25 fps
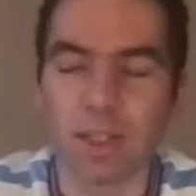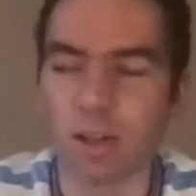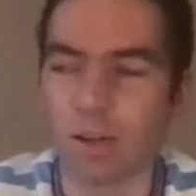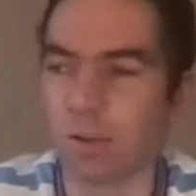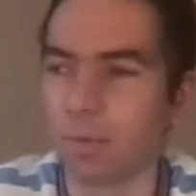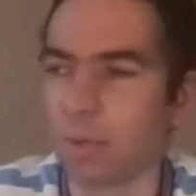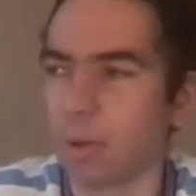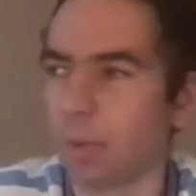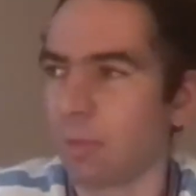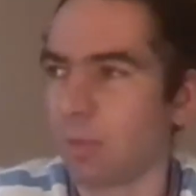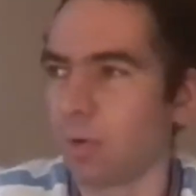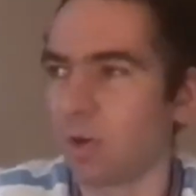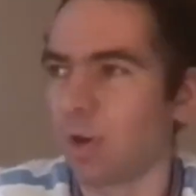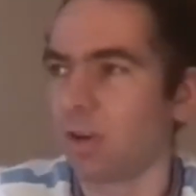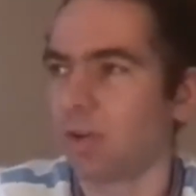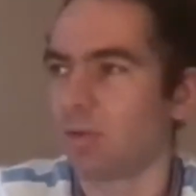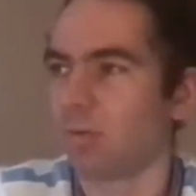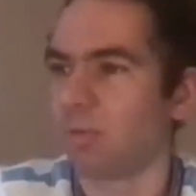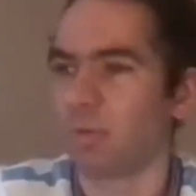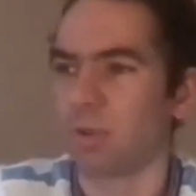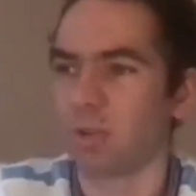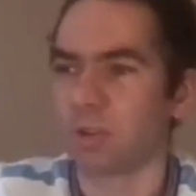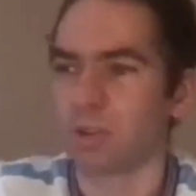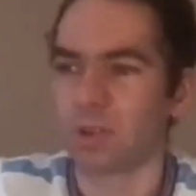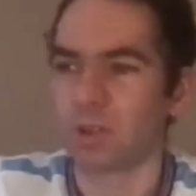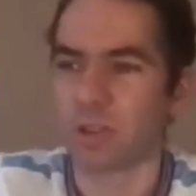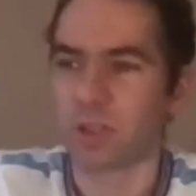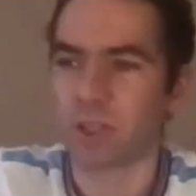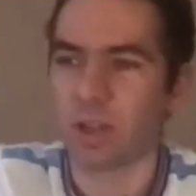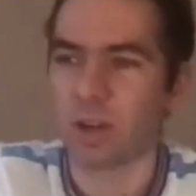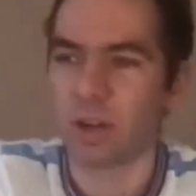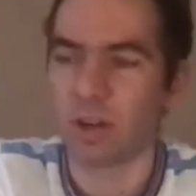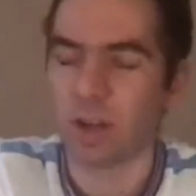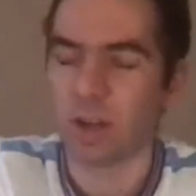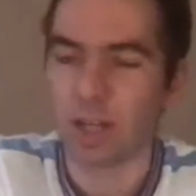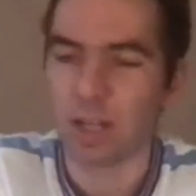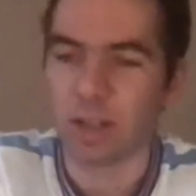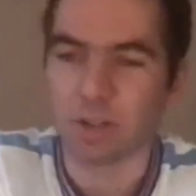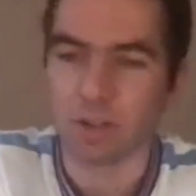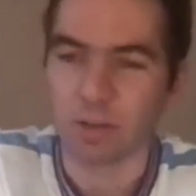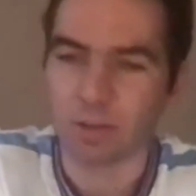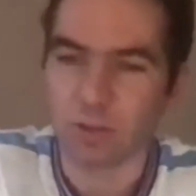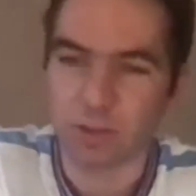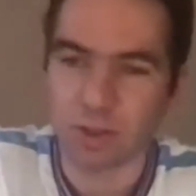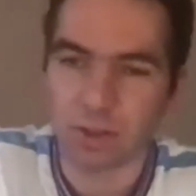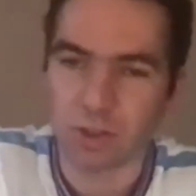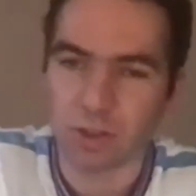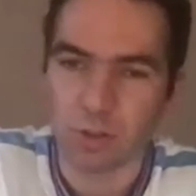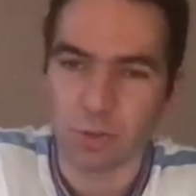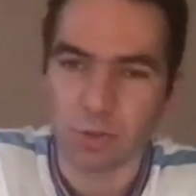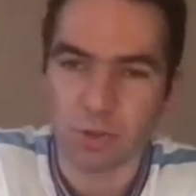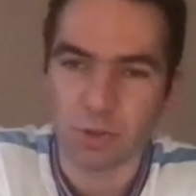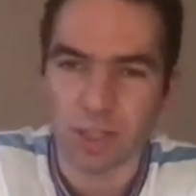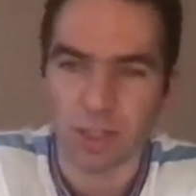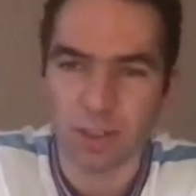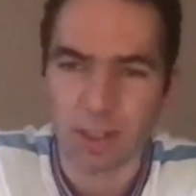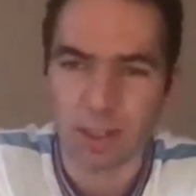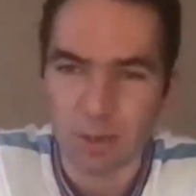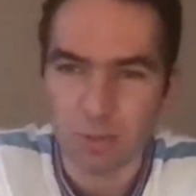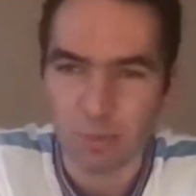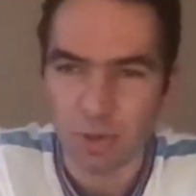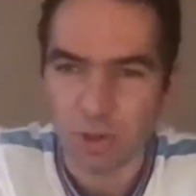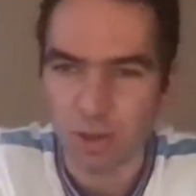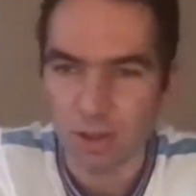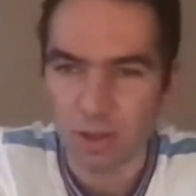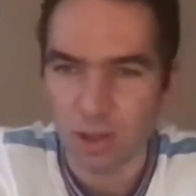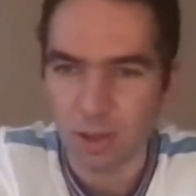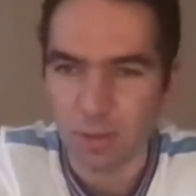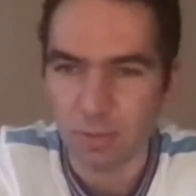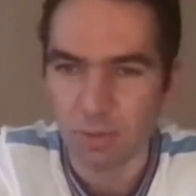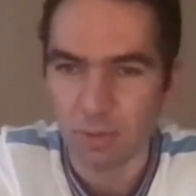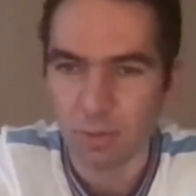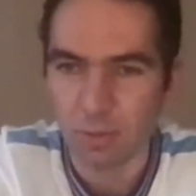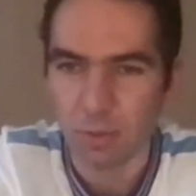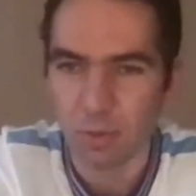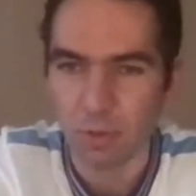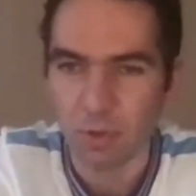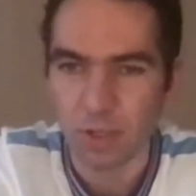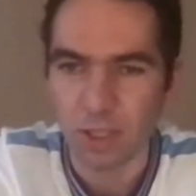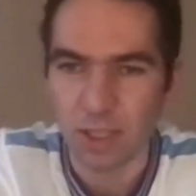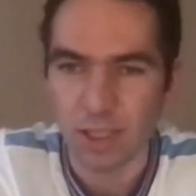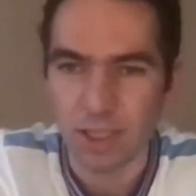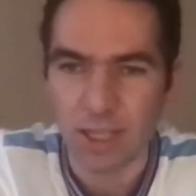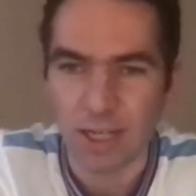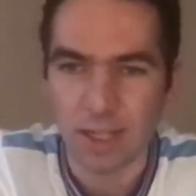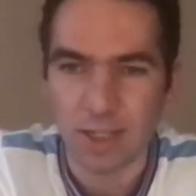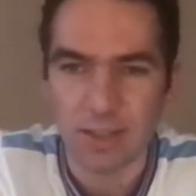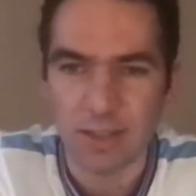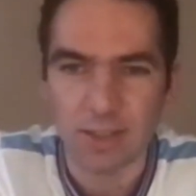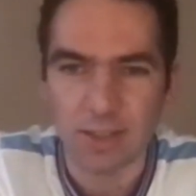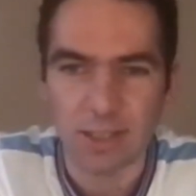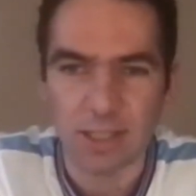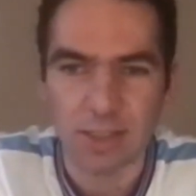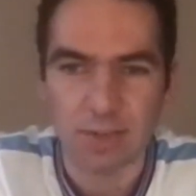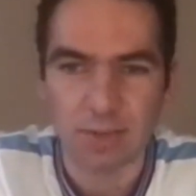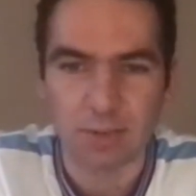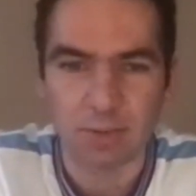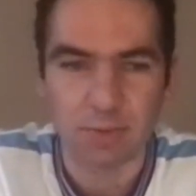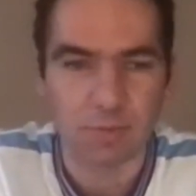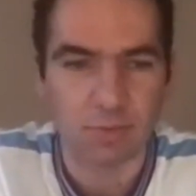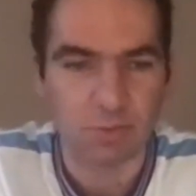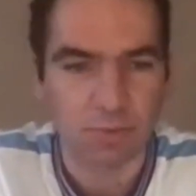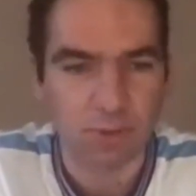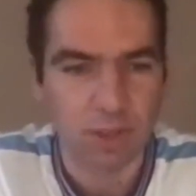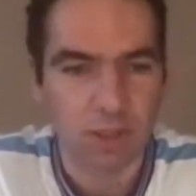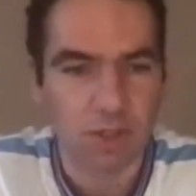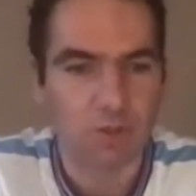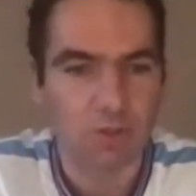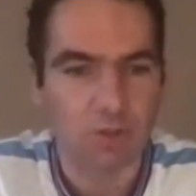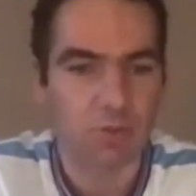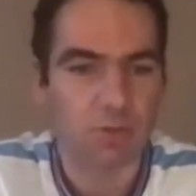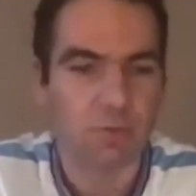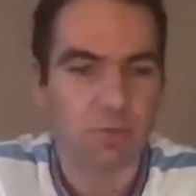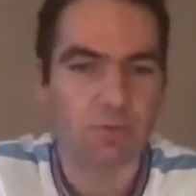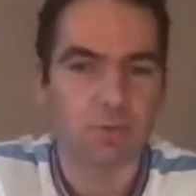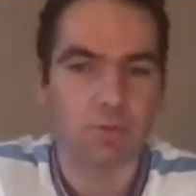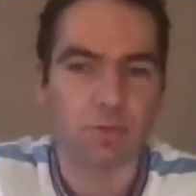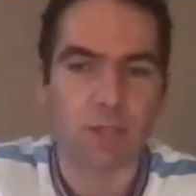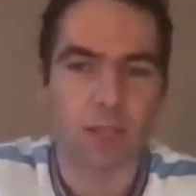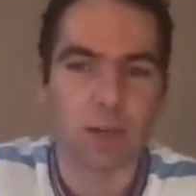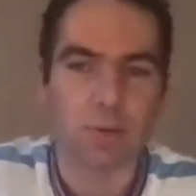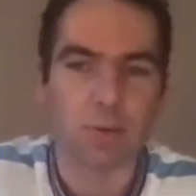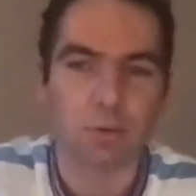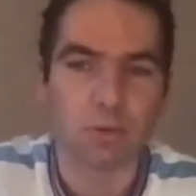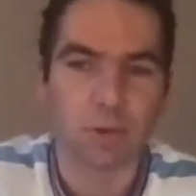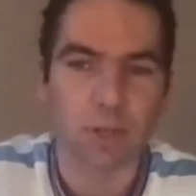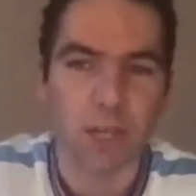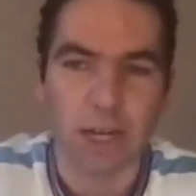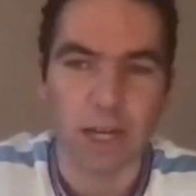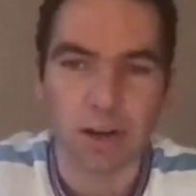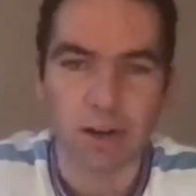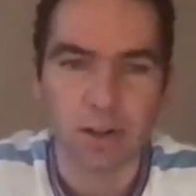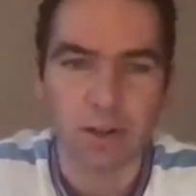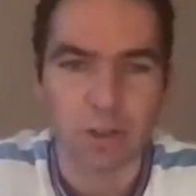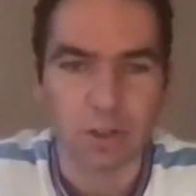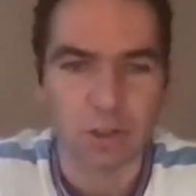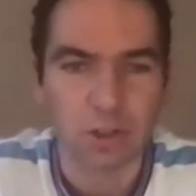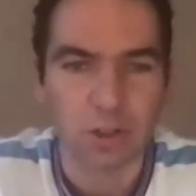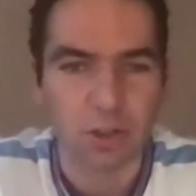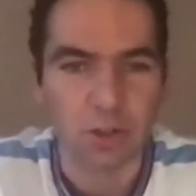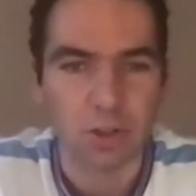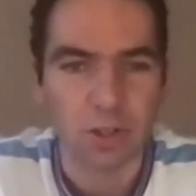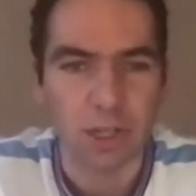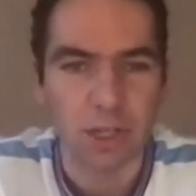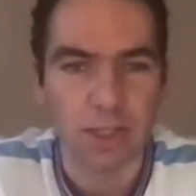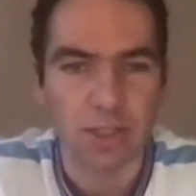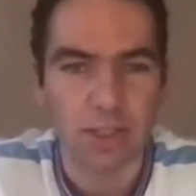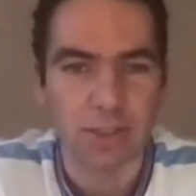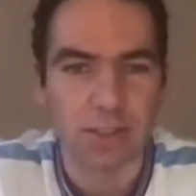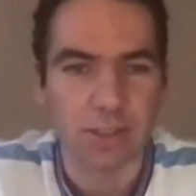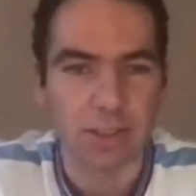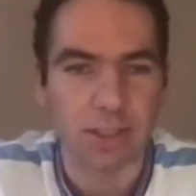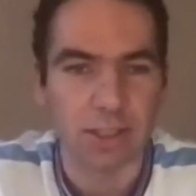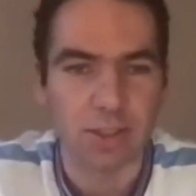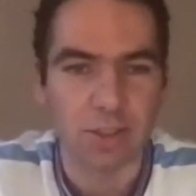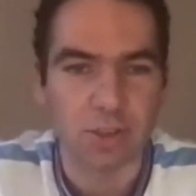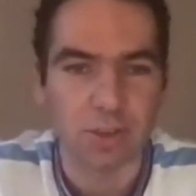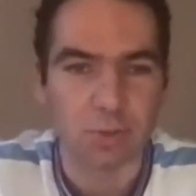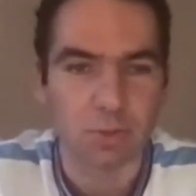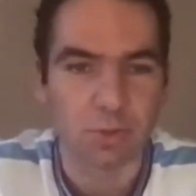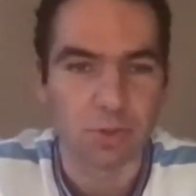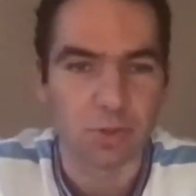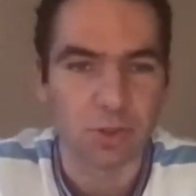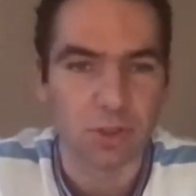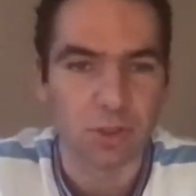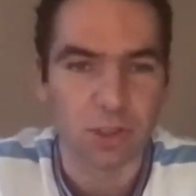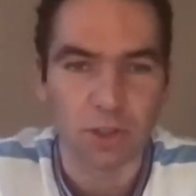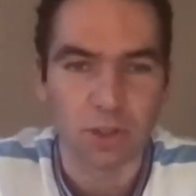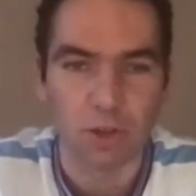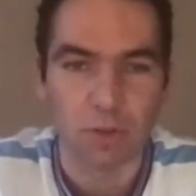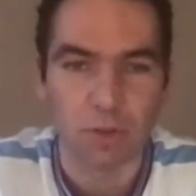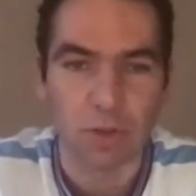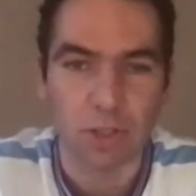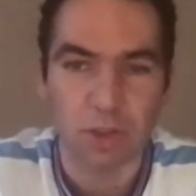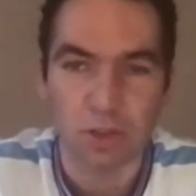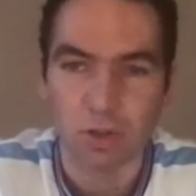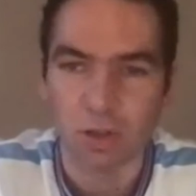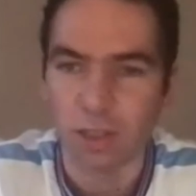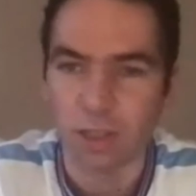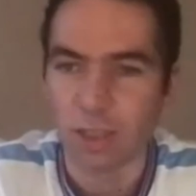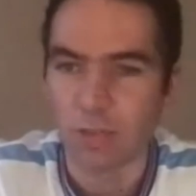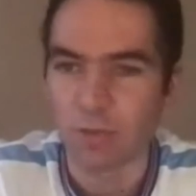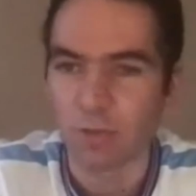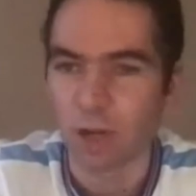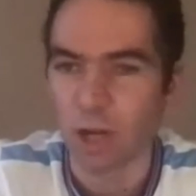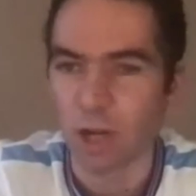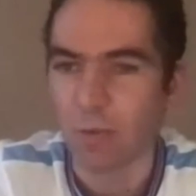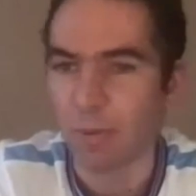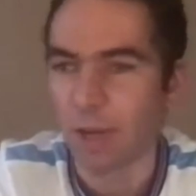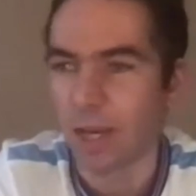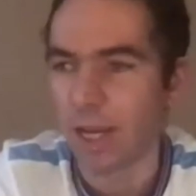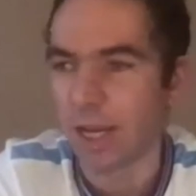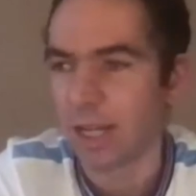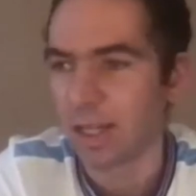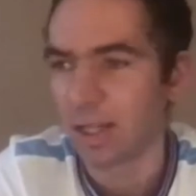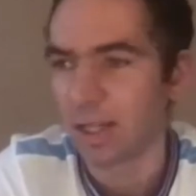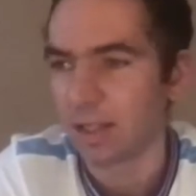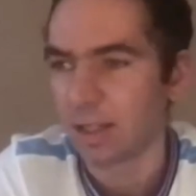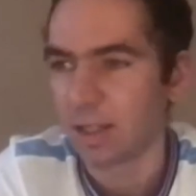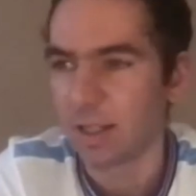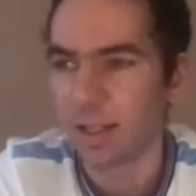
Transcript: I remember watching Sky a lot of Super Sunday Monday Night Football. The analysis with you know Neville, Carragher, Souness, etc. was you know is Ollie the right man?